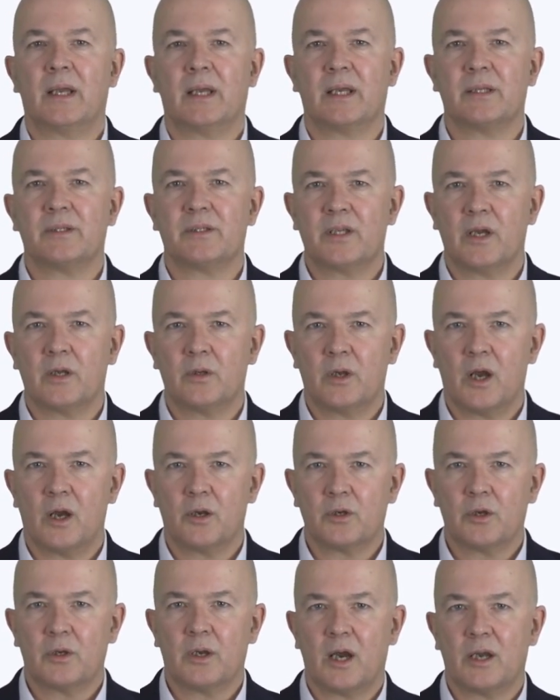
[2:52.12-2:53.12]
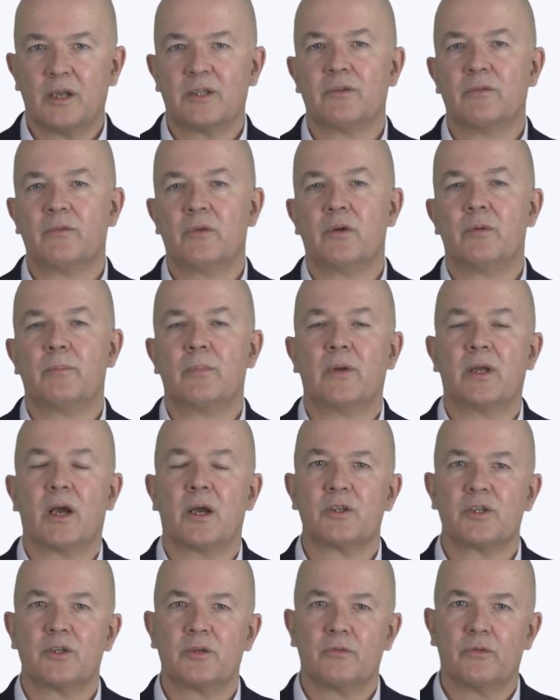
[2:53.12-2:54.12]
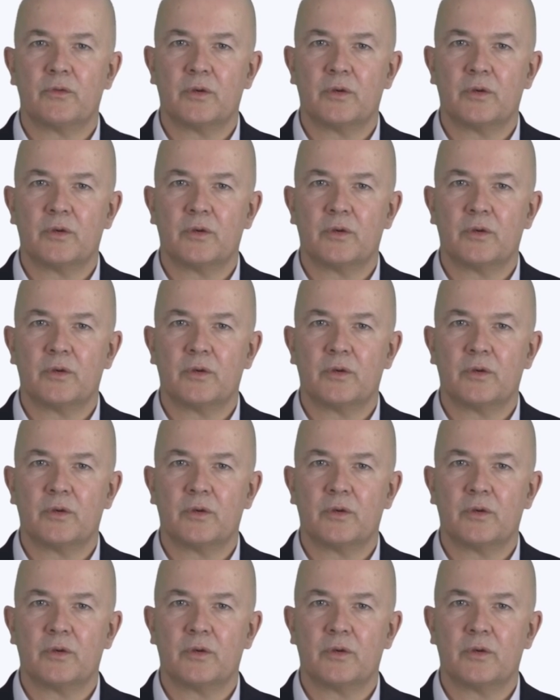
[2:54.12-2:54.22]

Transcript: and so localized food production,